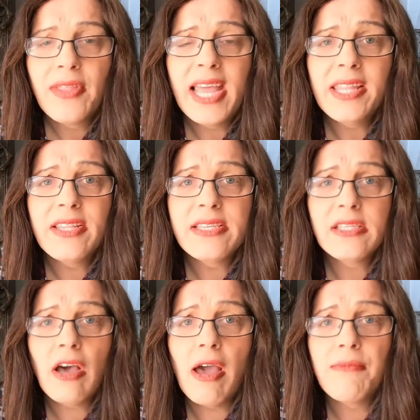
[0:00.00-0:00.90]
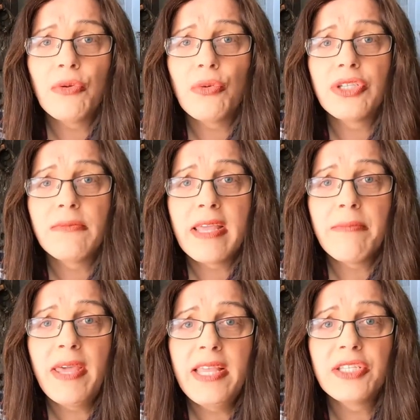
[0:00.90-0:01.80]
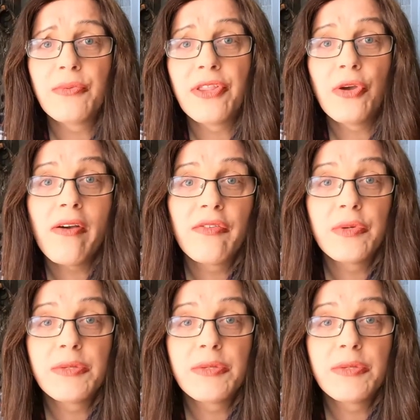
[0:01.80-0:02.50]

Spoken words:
They had this time in order to make peace with whoever